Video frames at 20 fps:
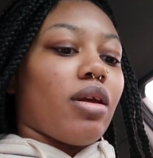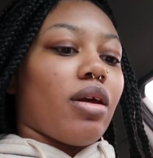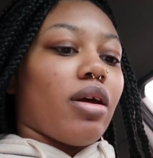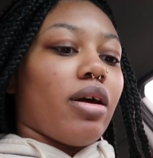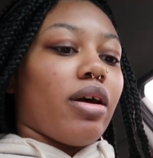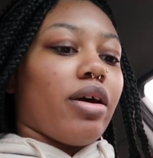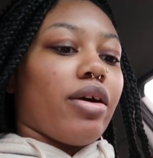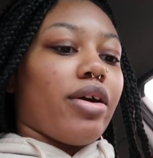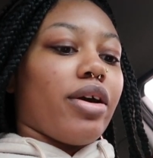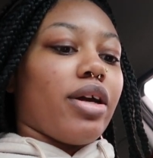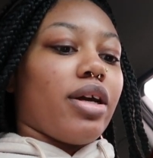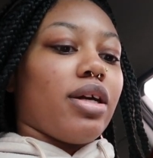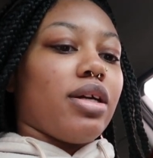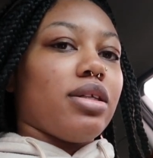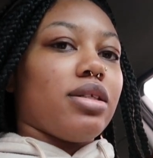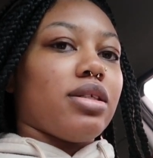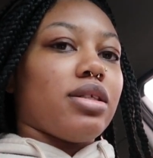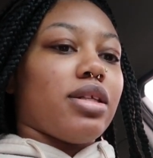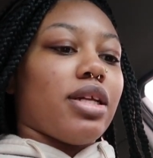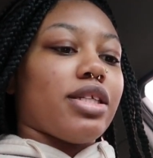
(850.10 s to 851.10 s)

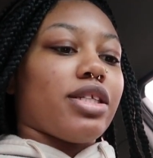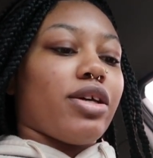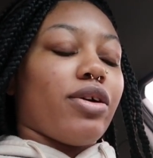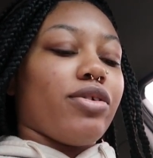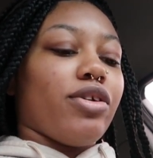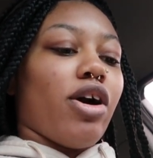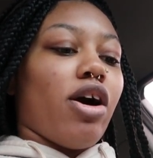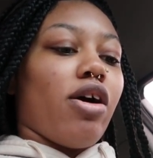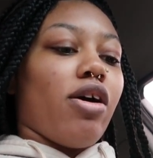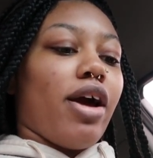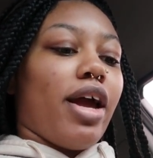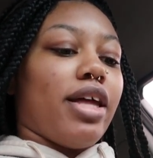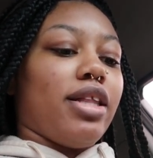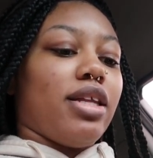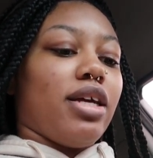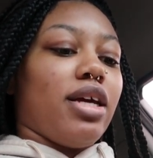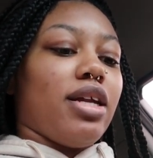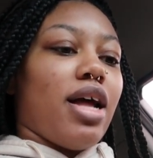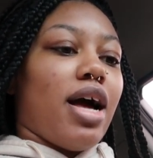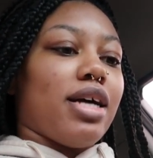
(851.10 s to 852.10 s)
Alright, so let's go. Y'all, and
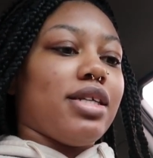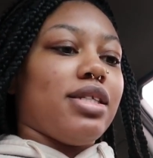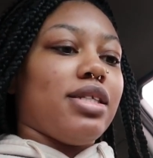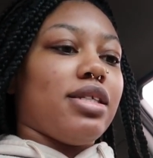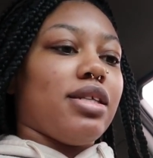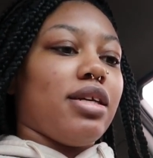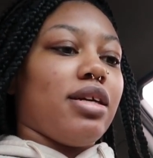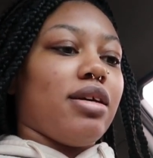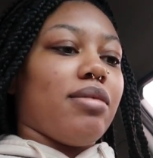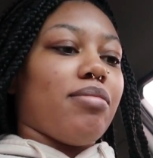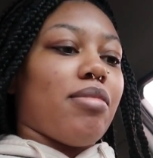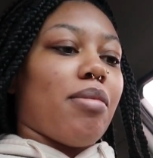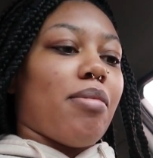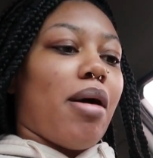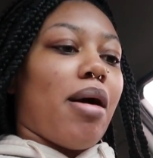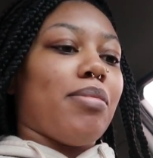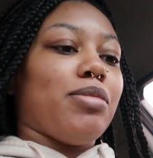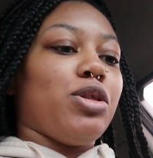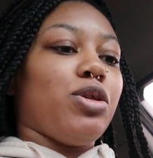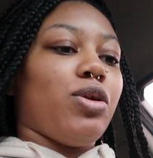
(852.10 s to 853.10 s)
then my
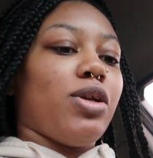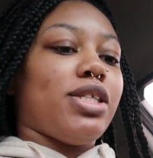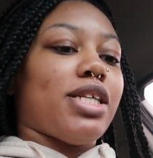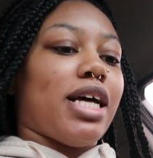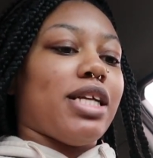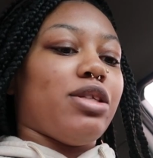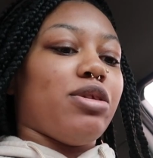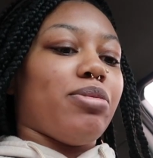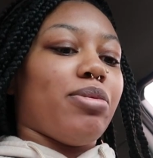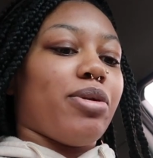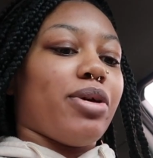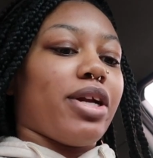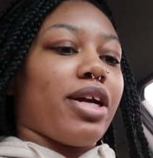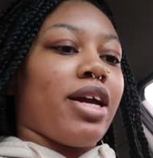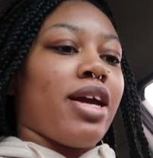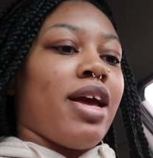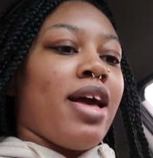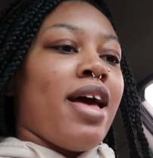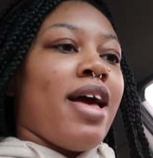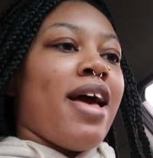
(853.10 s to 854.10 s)
mom is doing a tattoo
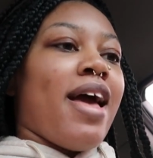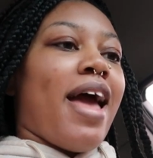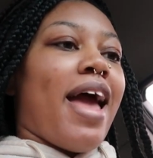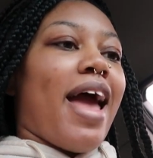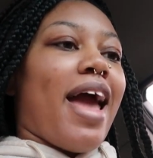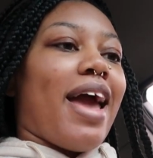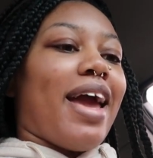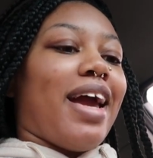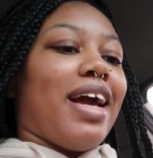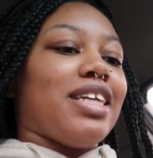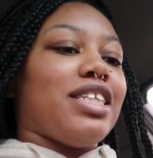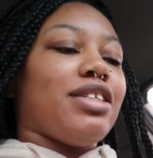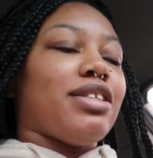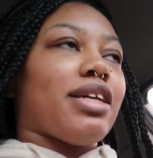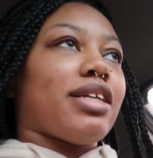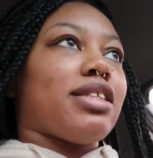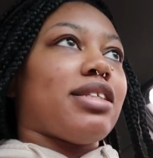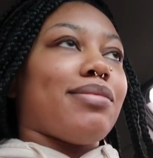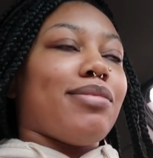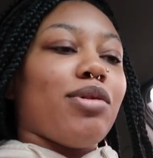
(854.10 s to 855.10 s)
party, and she's
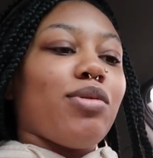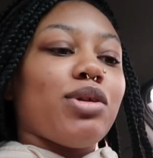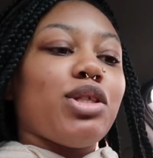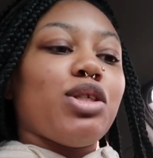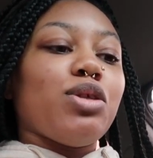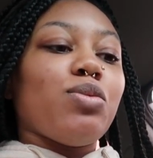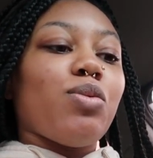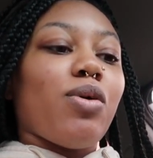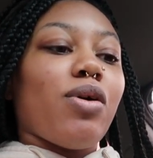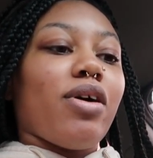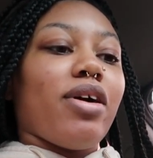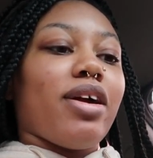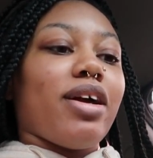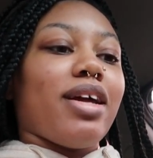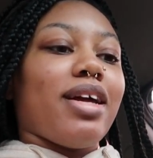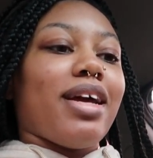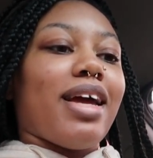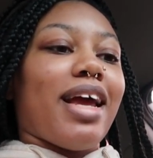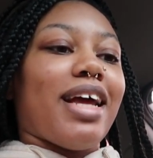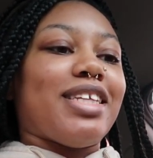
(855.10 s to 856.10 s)
like, send me what you
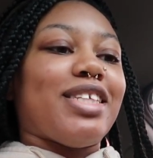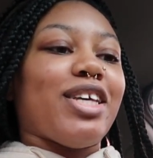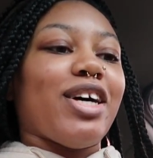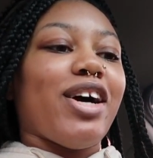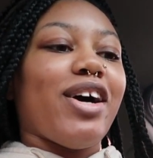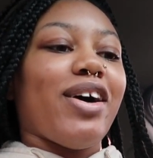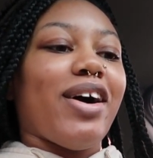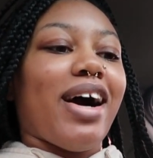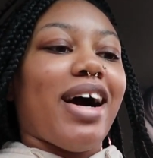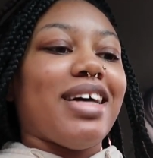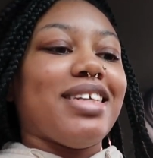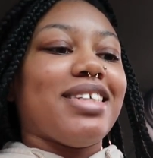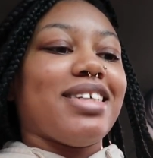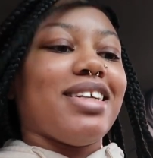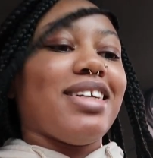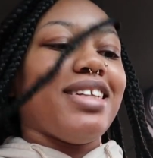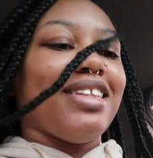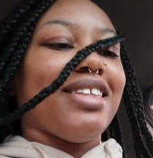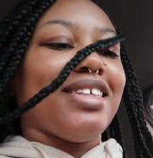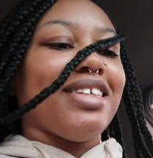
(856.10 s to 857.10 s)
want. And so I
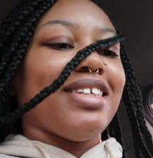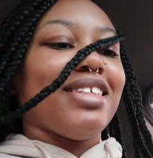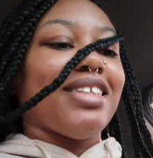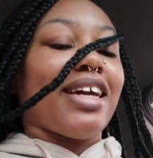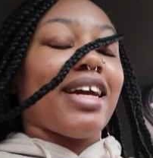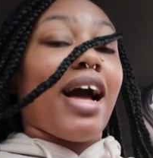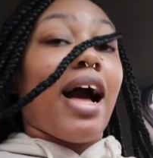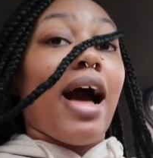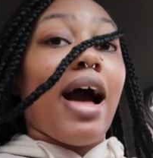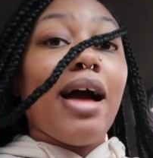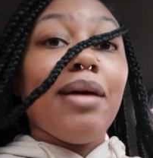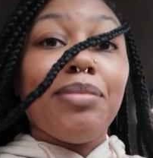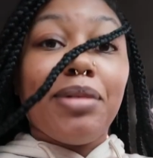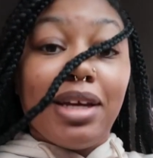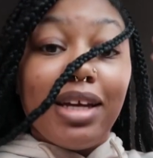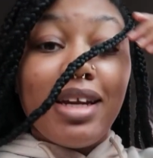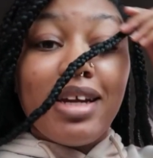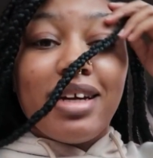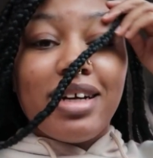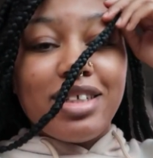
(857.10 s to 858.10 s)
sent her this. Like, I'm
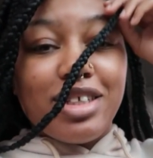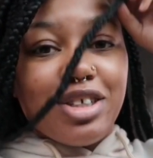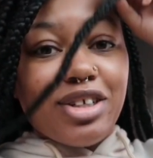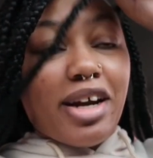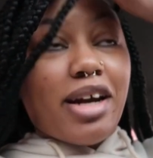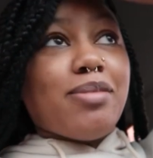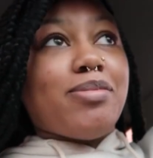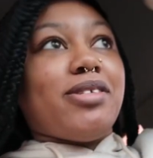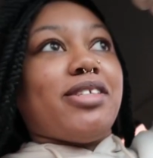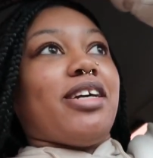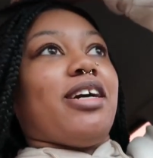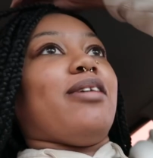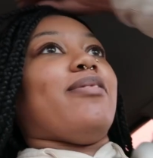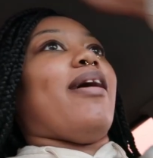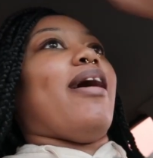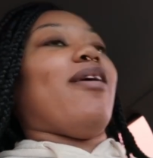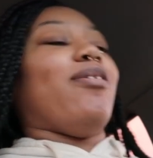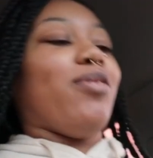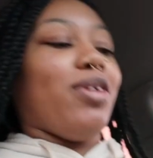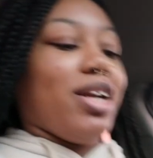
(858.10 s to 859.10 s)
getting a tramp stamp.
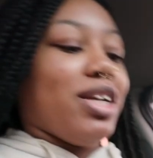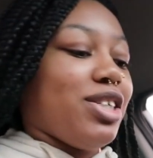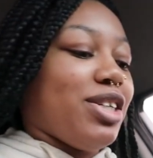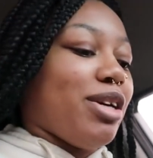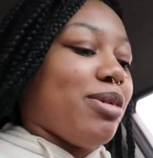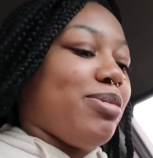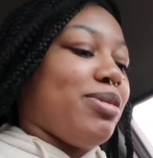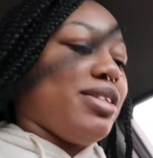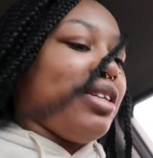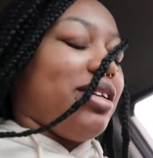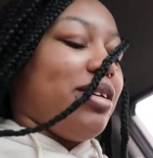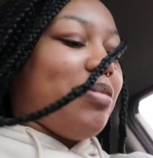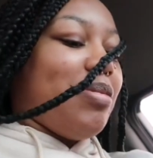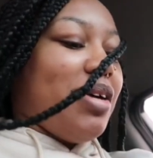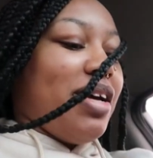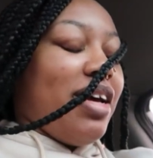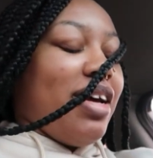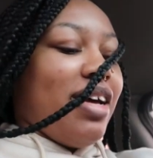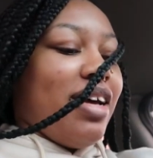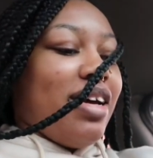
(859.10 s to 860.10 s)
I want a tramp stamp.
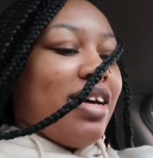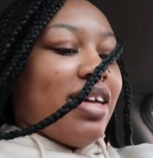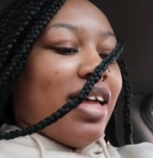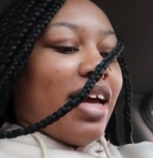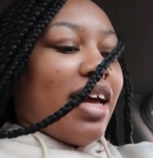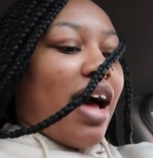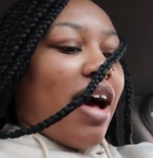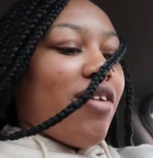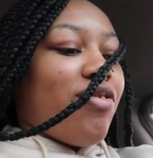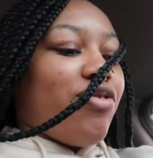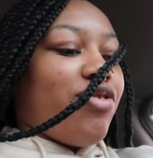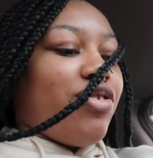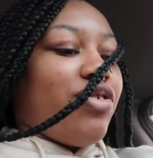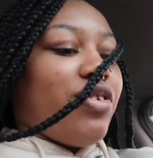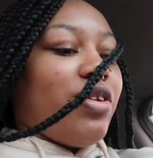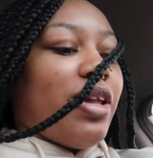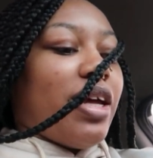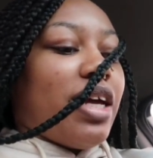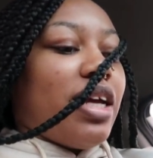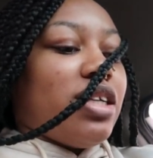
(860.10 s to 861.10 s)
Like, I
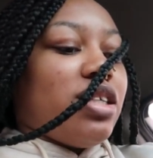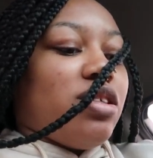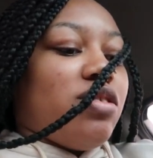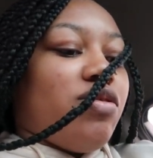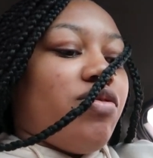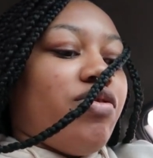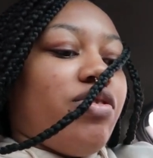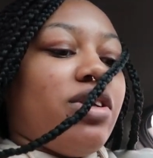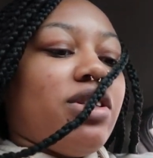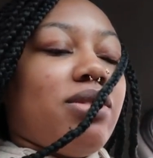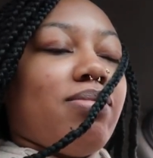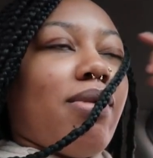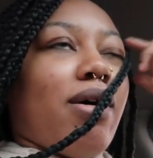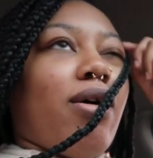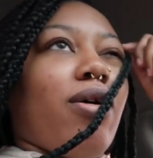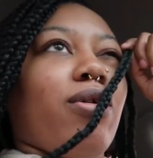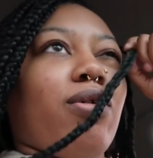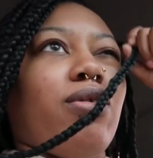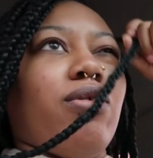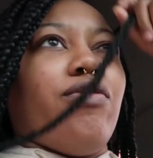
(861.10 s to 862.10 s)
feel like it just fits my
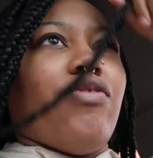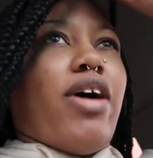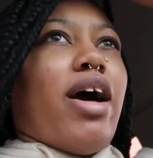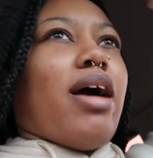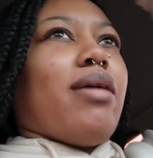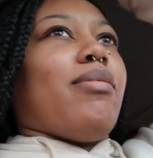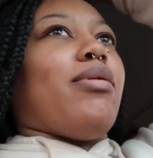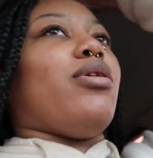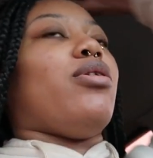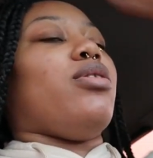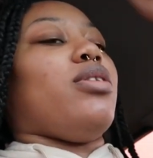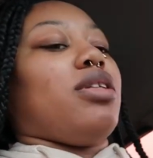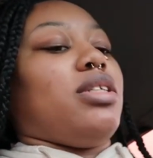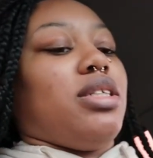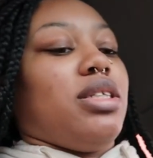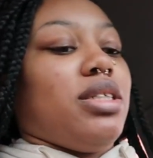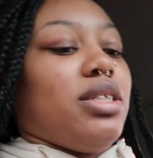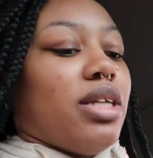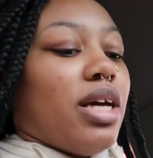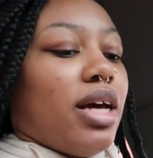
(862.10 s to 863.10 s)
whole vibe, my whole
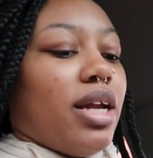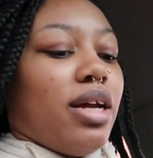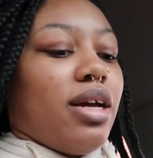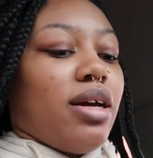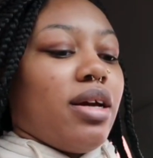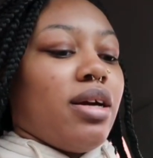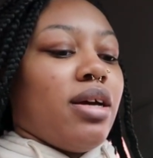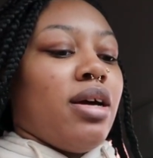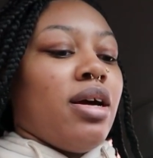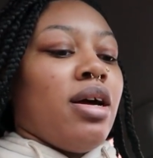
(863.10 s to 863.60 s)
aesthetic.